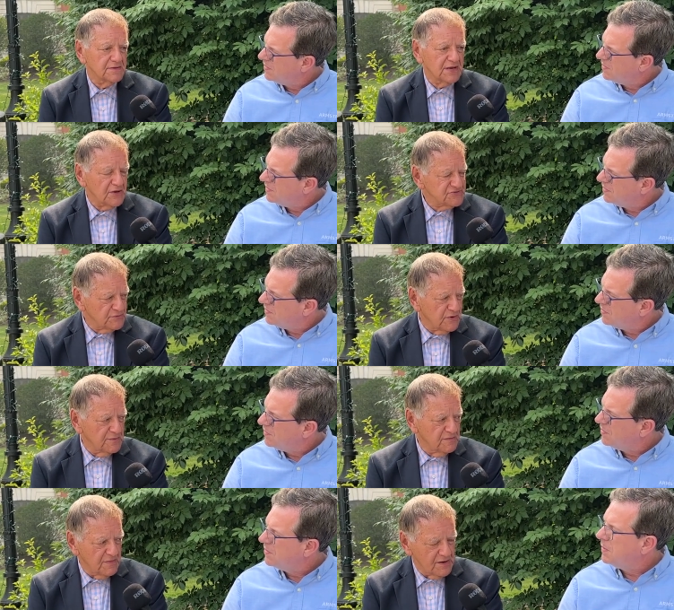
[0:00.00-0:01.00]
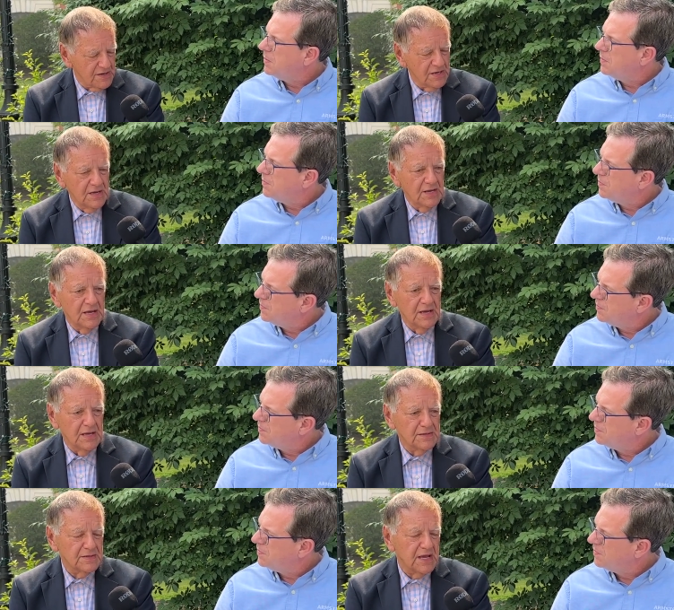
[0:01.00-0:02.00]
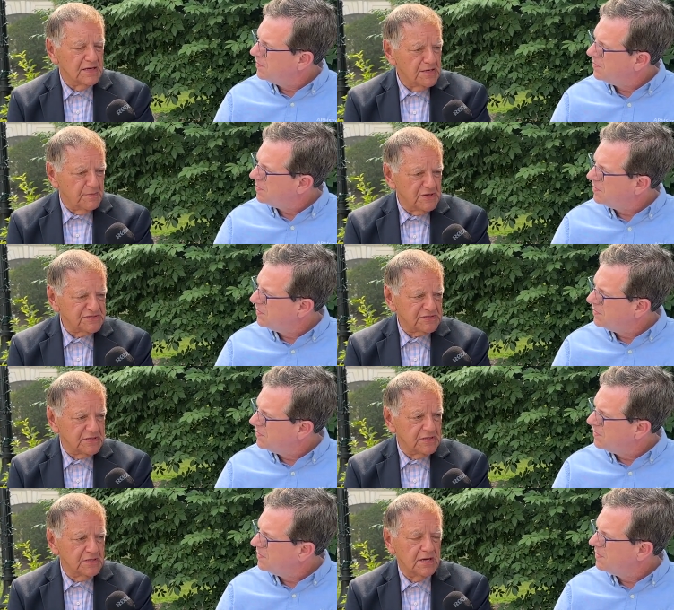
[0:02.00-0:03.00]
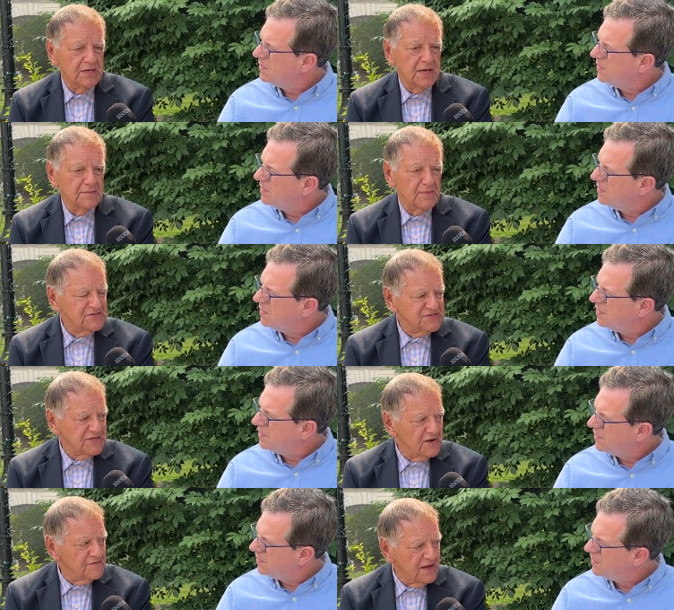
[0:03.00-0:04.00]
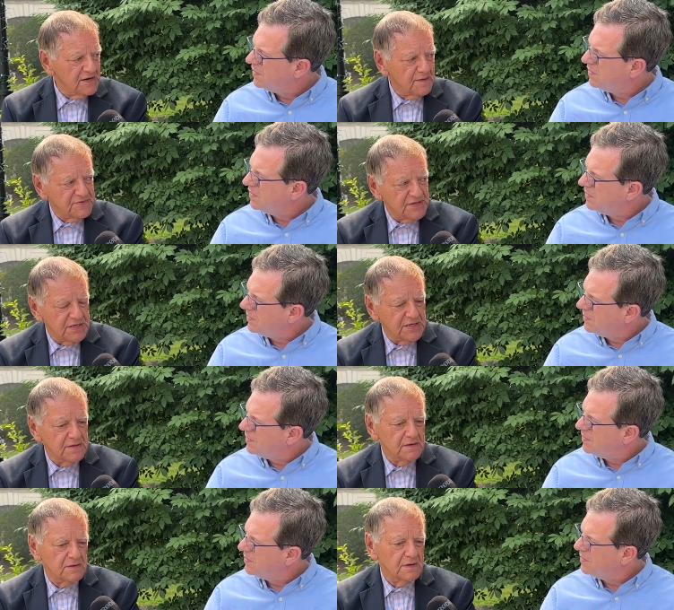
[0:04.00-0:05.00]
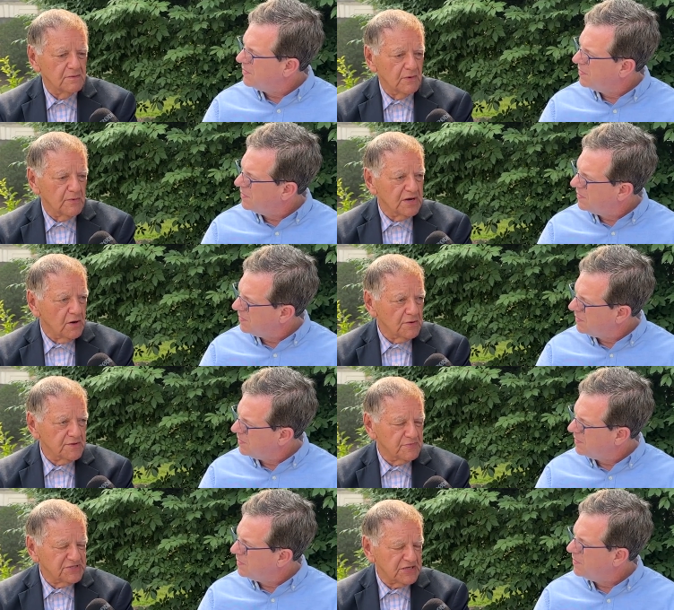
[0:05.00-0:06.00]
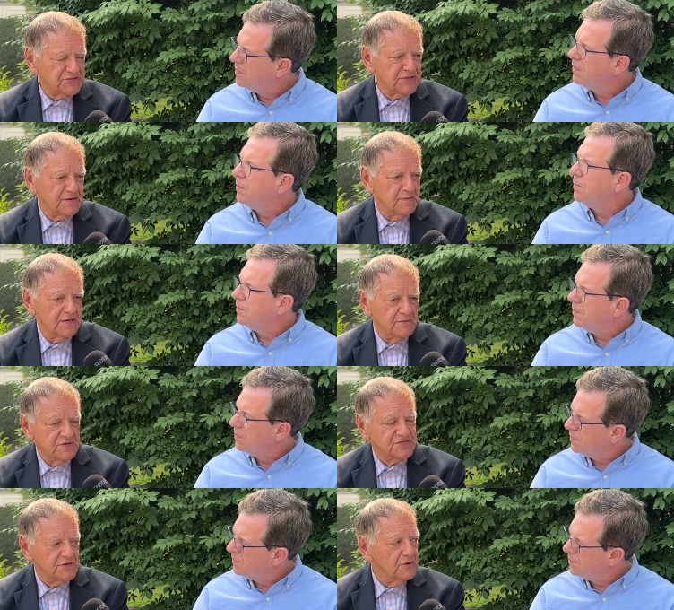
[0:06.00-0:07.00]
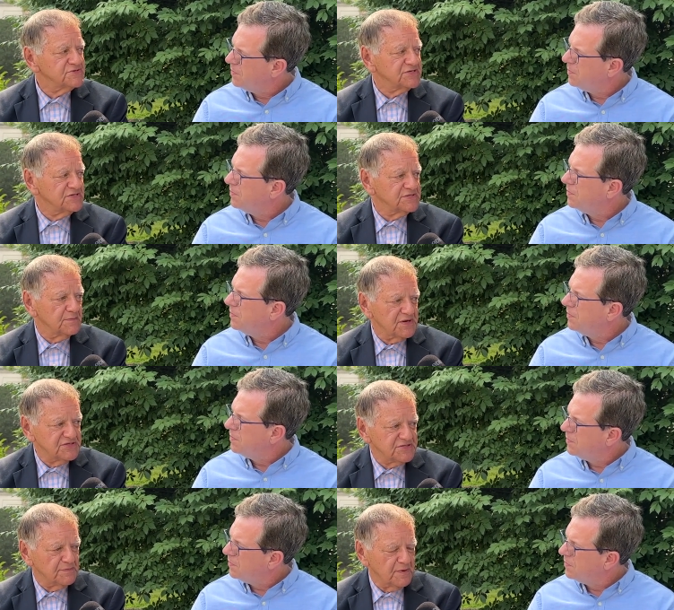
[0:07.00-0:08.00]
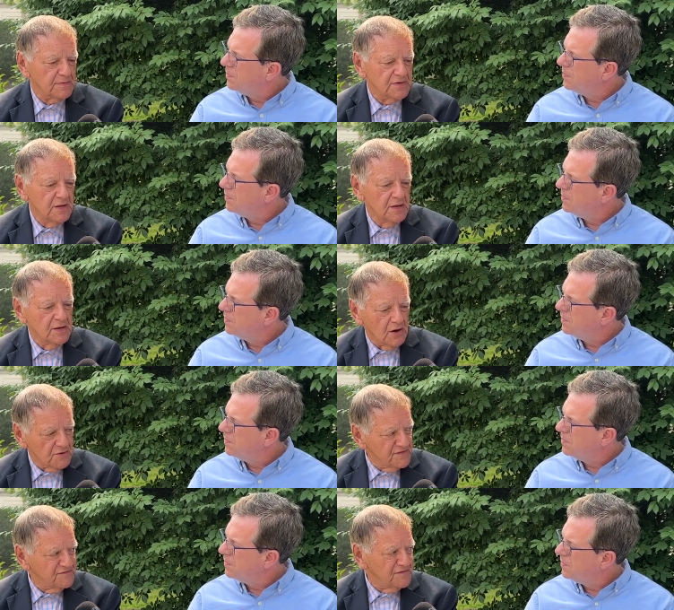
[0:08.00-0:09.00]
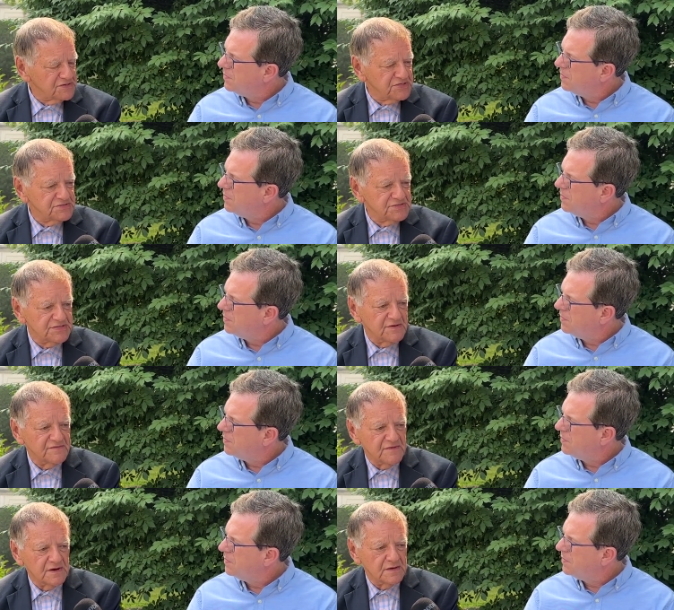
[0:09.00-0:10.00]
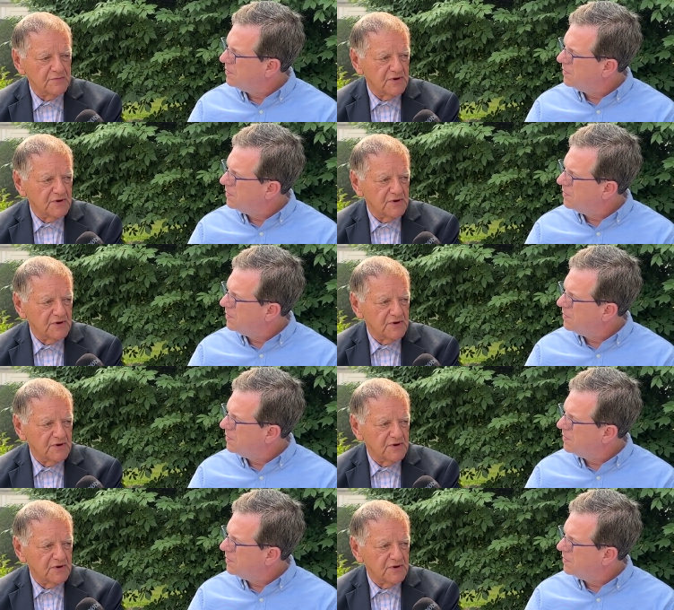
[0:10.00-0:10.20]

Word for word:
Speaker 1: Councilwoman Mary, and Andy Pinsky and myself head up the what we call the Protection Committee, which oversees the police department. All the functions of, uh, we